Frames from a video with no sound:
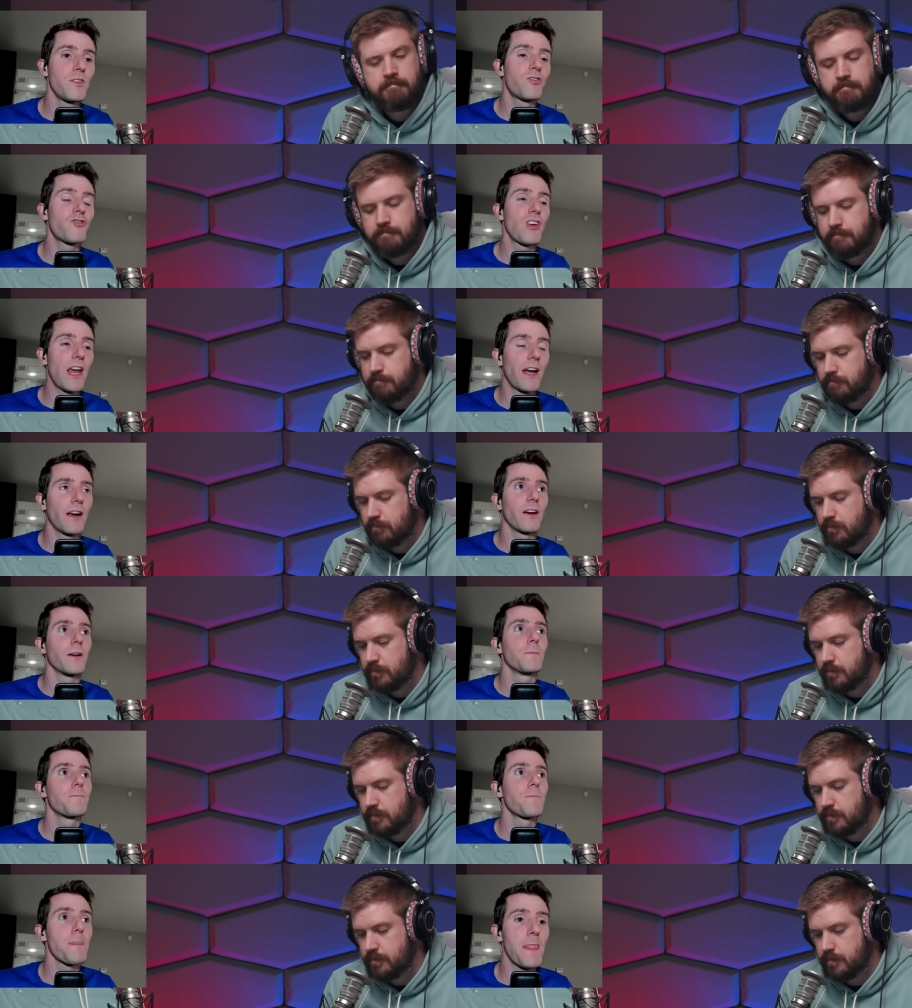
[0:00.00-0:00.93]

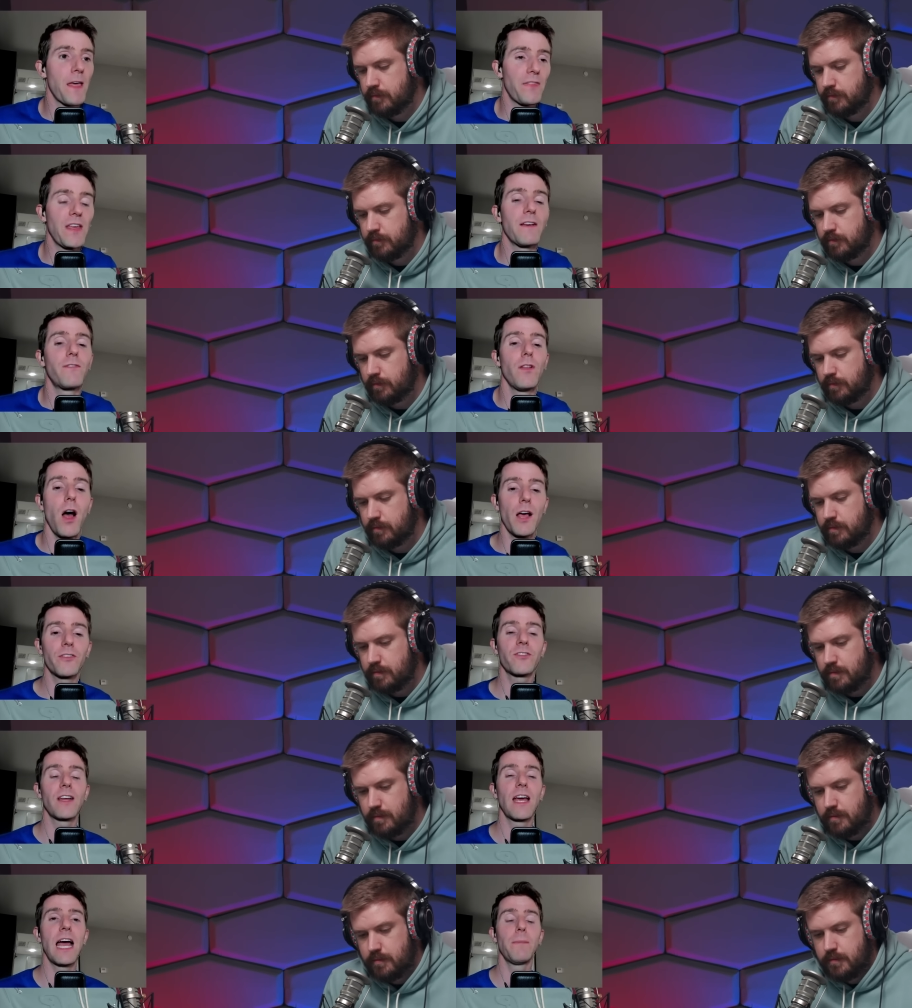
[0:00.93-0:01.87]
Speaker 1: share that they've
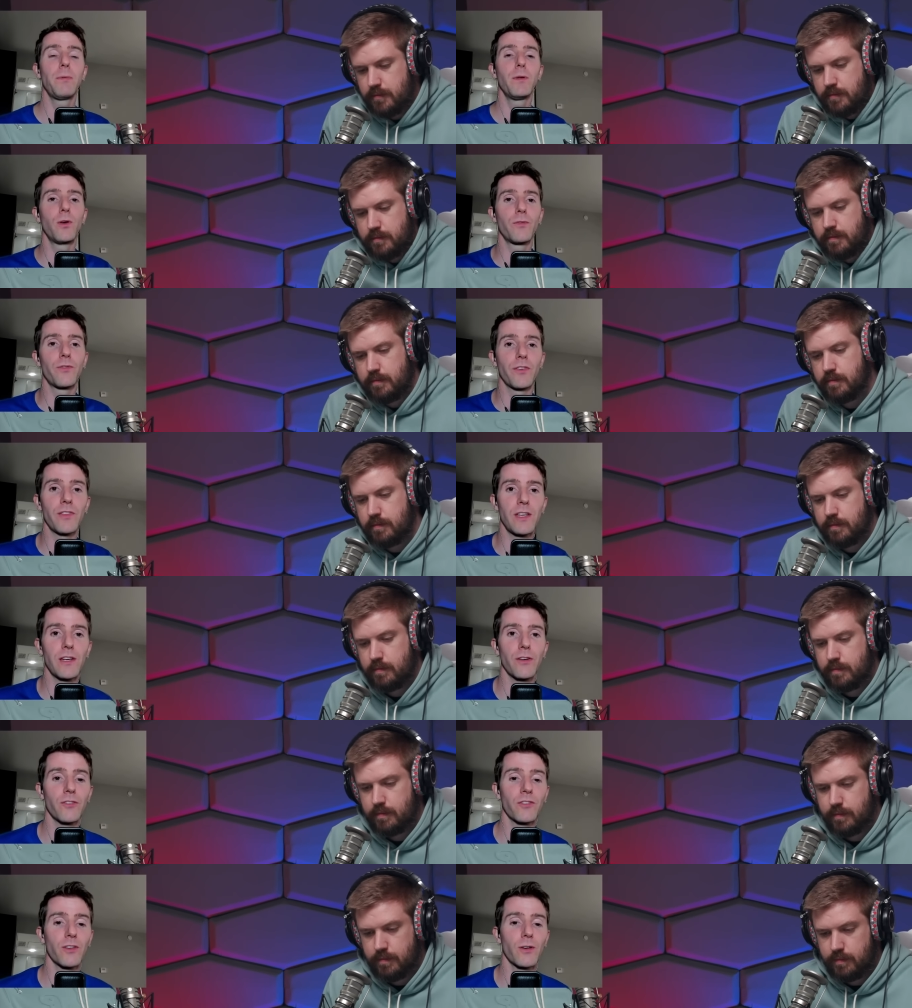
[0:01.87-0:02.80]
lost to Apple over the
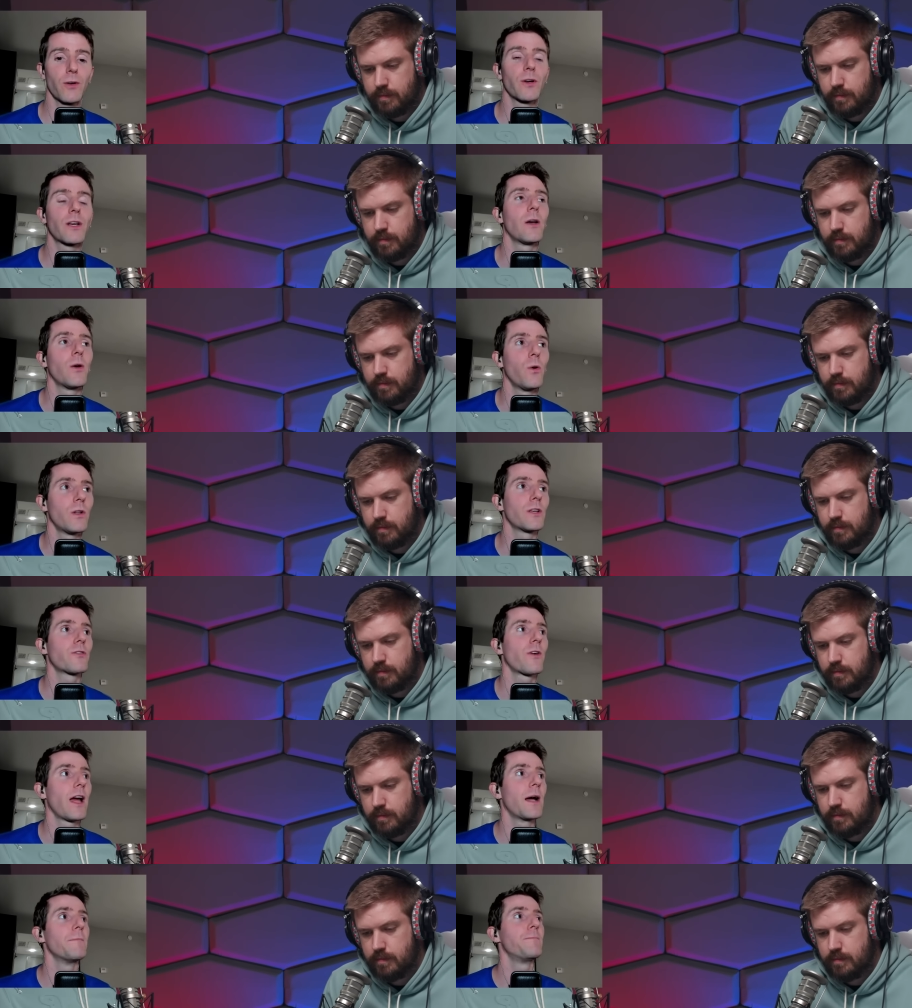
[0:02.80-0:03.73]
years and go, okay, holy
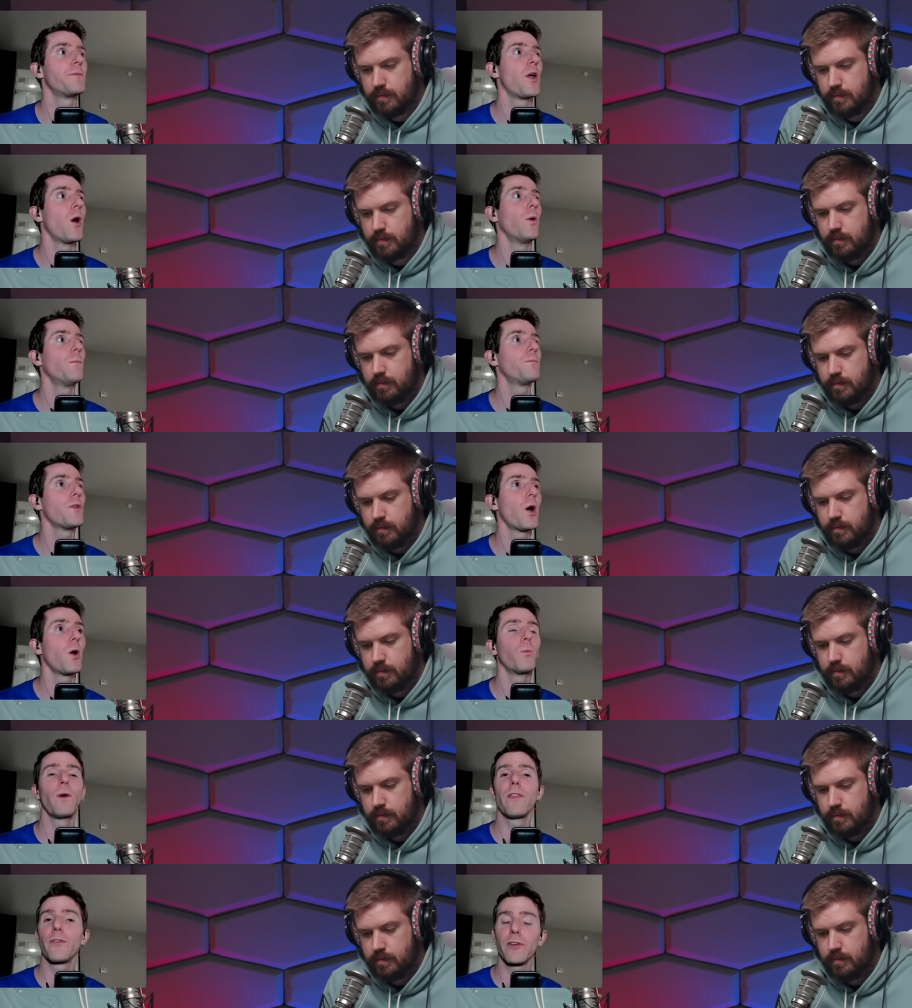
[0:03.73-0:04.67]
crap, no,
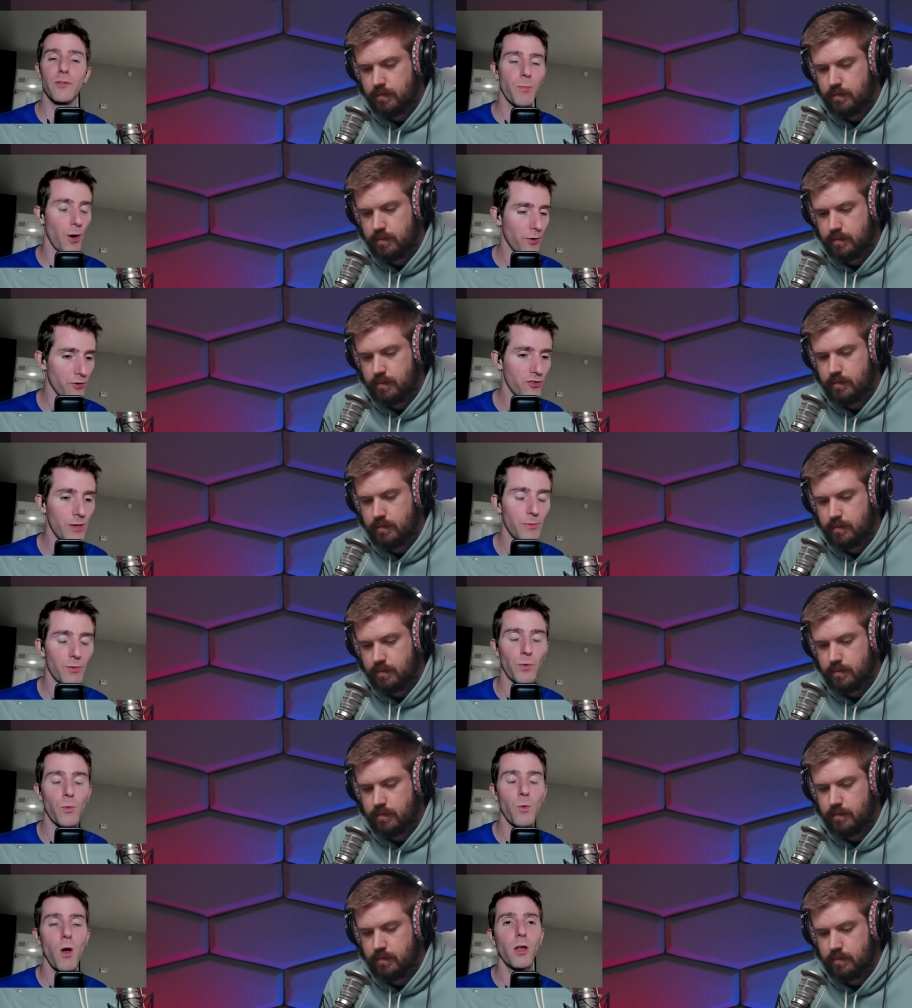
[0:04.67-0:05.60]
no. Whether it's
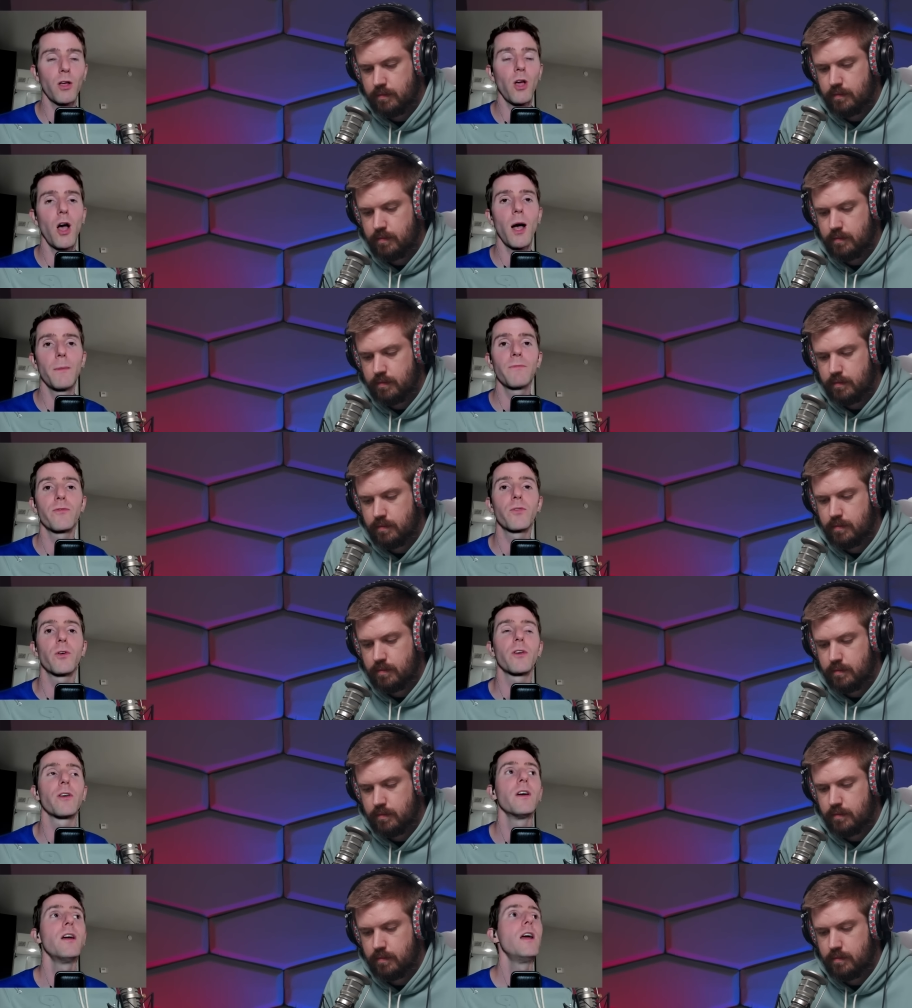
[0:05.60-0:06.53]
partnerships with Qualcomm
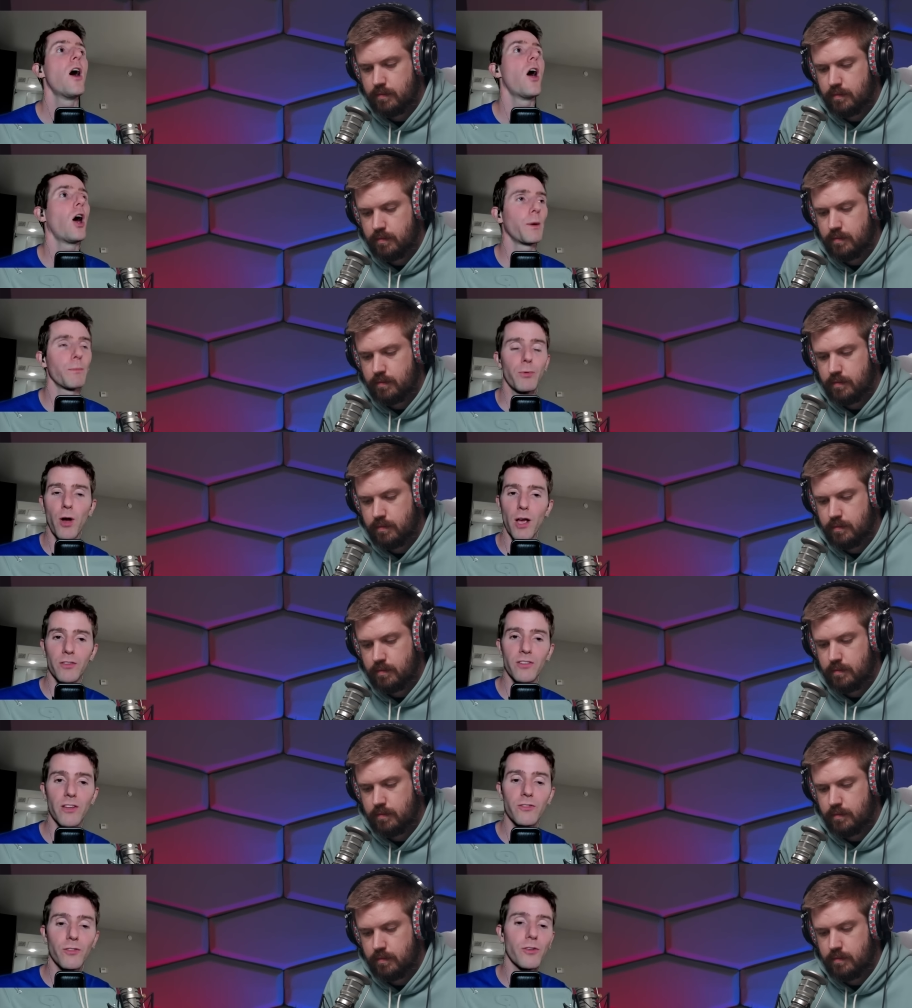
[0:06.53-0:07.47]
for ARM
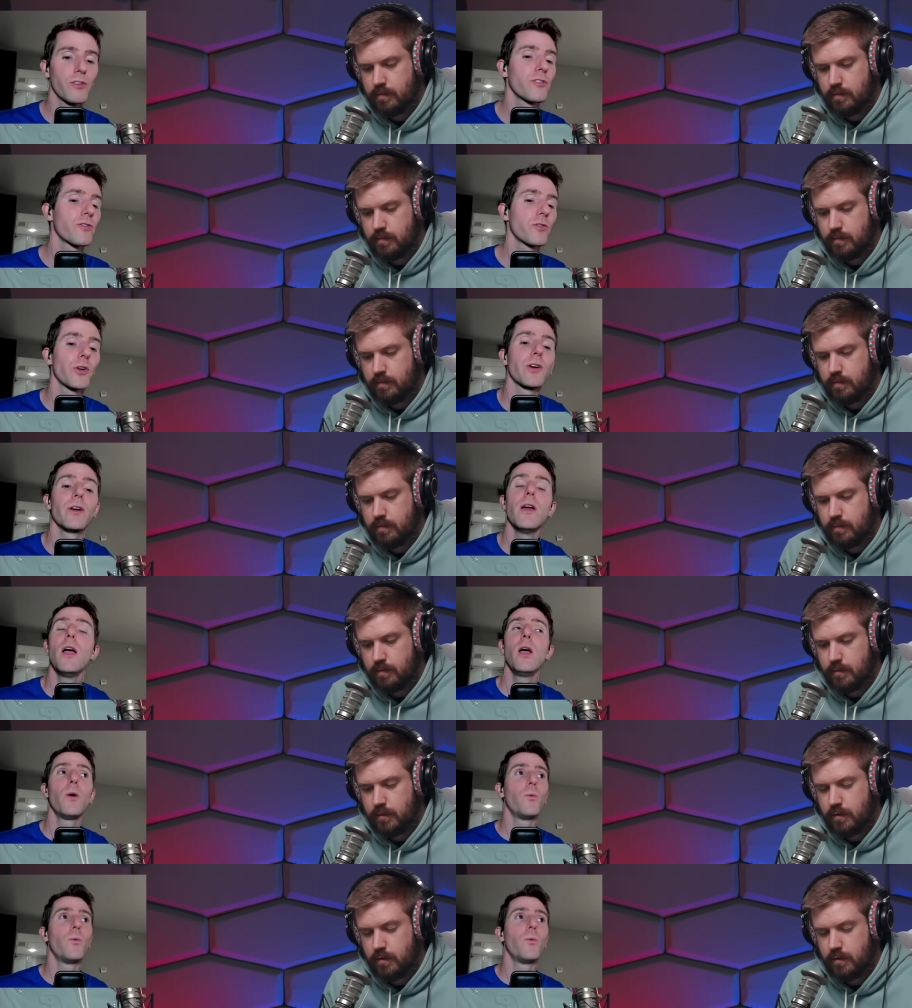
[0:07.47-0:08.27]
processors, or